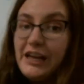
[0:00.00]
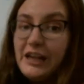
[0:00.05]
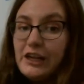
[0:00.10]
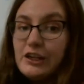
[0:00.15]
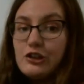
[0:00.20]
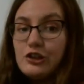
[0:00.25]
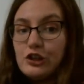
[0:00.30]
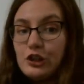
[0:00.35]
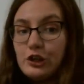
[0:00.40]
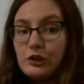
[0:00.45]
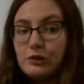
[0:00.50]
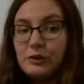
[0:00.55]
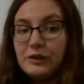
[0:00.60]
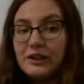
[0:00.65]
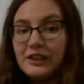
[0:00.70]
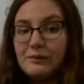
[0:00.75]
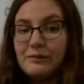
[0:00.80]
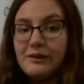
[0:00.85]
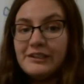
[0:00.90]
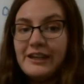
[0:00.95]
So we're
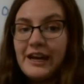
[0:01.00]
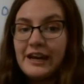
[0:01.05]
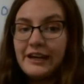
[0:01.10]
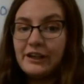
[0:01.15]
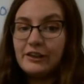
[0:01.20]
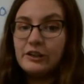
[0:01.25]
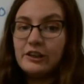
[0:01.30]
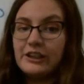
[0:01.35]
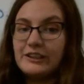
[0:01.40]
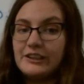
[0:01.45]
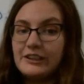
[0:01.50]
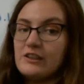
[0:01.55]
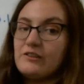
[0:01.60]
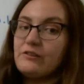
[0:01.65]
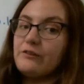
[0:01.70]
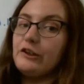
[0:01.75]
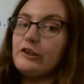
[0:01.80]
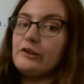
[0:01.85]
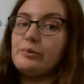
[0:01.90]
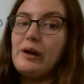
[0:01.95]
going to be taking a look at this
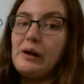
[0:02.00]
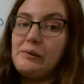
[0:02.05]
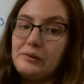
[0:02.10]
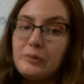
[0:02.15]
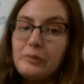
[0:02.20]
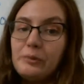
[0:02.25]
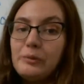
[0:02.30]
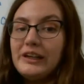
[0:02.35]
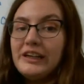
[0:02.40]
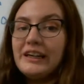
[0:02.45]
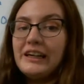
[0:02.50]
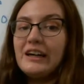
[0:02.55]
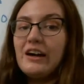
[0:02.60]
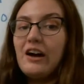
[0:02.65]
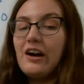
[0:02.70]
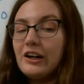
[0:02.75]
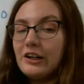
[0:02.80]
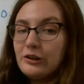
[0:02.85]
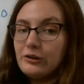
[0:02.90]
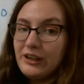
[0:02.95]
first problem. We
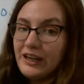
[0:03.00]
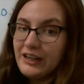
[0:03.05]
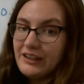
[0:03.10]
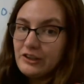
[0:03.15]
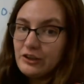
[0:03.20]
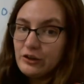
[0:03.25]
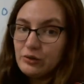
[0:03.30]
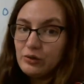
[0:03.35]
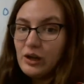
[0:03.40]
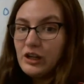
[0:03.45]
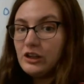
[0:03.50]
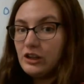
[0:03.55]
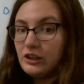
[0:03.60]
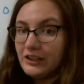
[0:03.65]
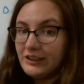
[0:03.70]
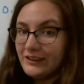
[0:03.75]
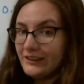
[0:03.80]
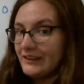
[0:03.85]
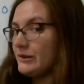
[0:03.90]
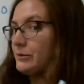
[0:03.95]
are going to look
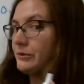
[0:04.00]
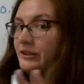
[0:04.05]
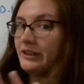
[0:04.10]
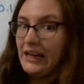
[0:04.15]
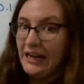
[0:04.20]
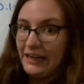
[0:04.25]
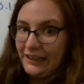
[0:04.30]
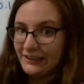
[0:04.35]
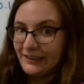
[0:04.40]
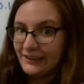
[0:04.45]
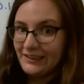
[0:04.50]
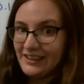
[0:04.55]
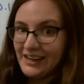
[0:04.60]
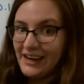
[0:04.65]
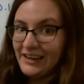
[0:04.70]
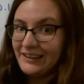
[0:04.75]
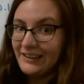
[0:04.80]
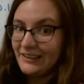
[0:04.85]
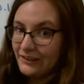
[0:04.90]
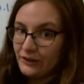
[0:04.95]
at this. We're not going to
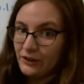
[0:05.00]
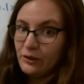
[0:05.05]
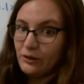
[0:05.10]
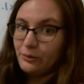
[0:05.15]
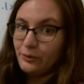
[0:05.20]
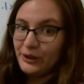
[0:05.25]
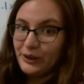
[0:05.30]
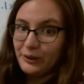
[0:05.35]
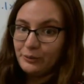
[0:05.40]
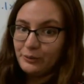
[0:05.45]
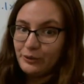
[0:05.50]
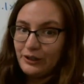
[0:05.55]
say 0 0.1.